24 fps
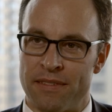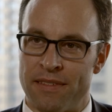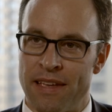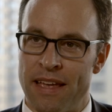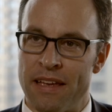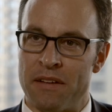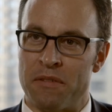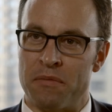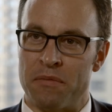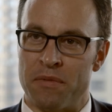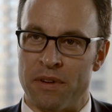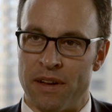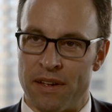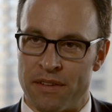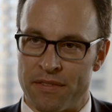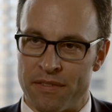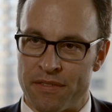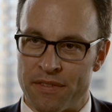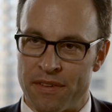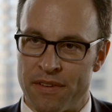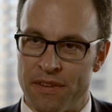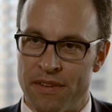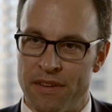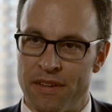take
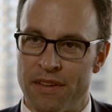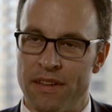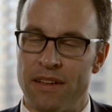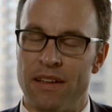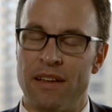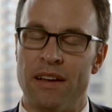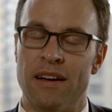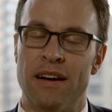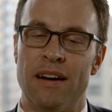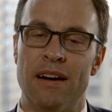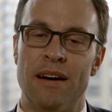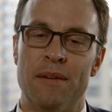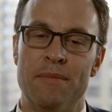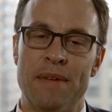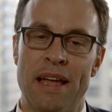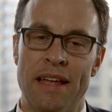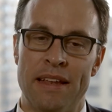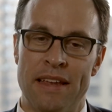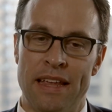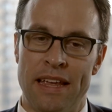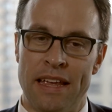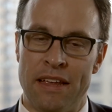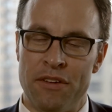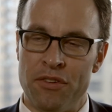risk
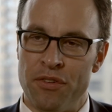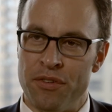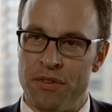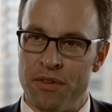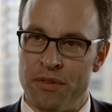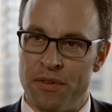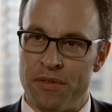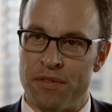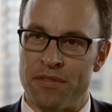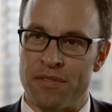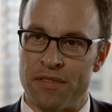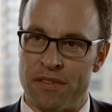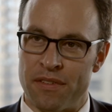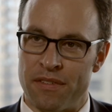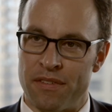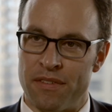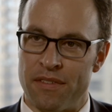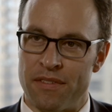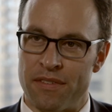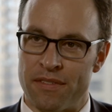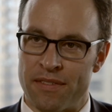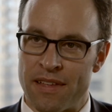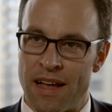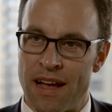and introduce
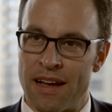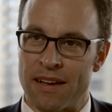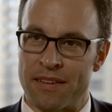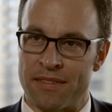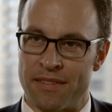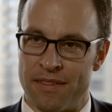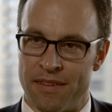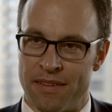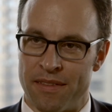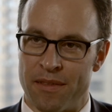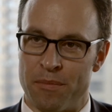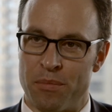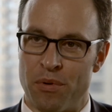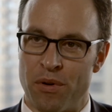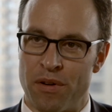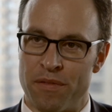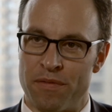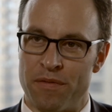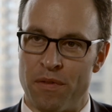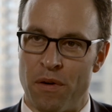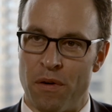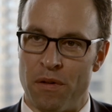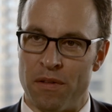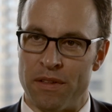stocks into the
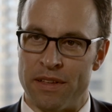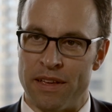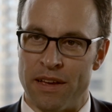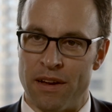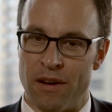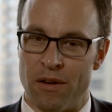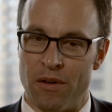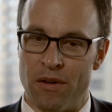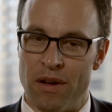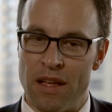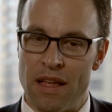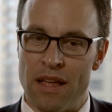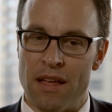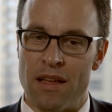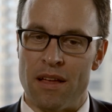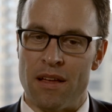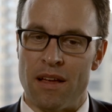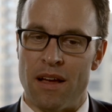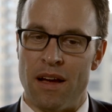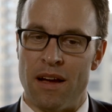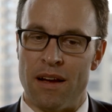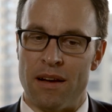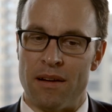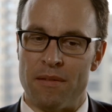portfolio,
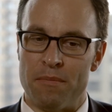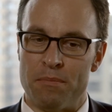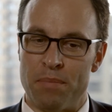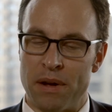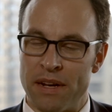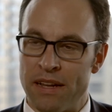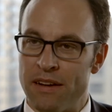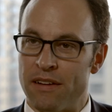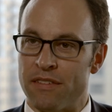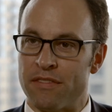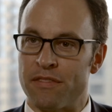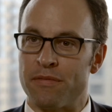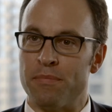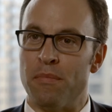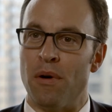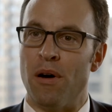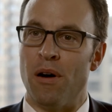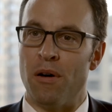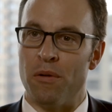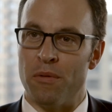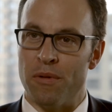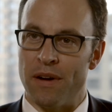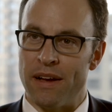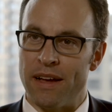but in a
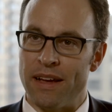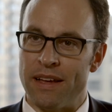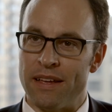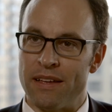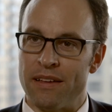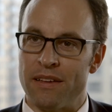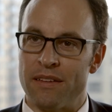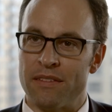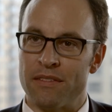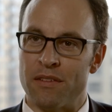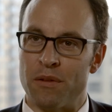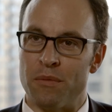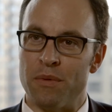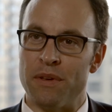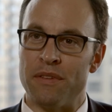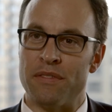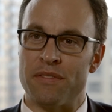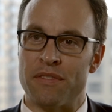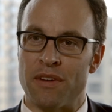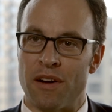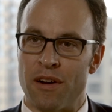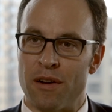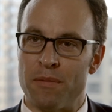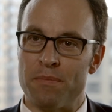small way. So we
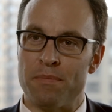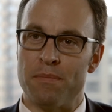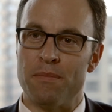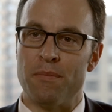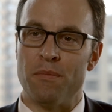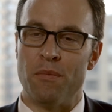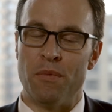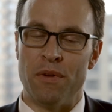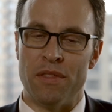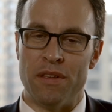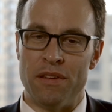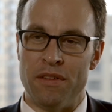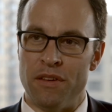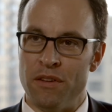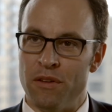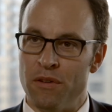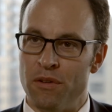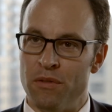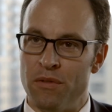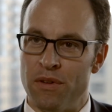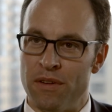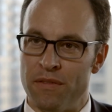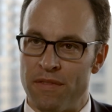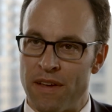start with a
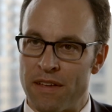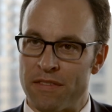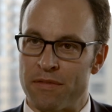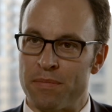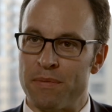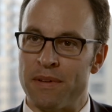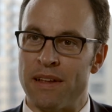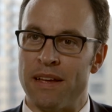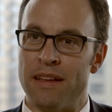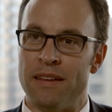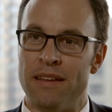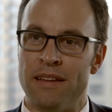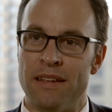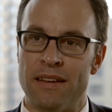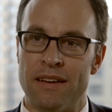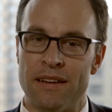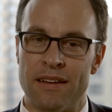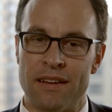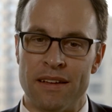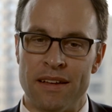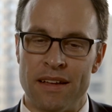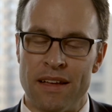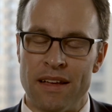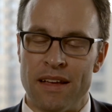new investment
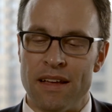idea